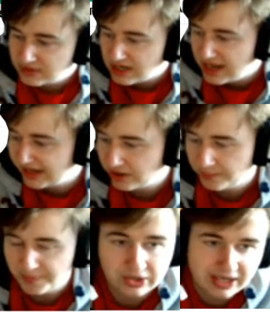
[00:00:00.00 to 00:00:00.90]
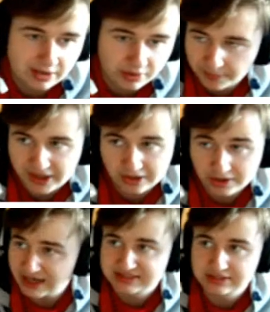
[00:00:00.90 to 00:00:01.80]
Again, Opelka. With
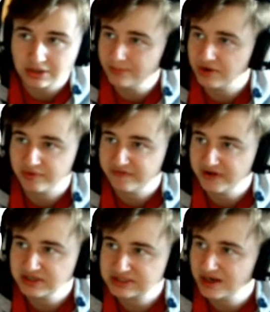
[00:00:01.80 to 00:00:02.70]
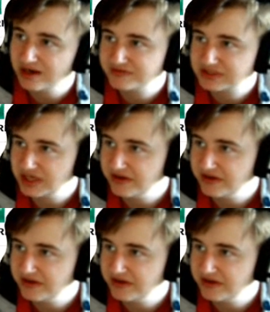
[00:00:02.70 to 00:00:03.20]
Opelka, it's all about first serves.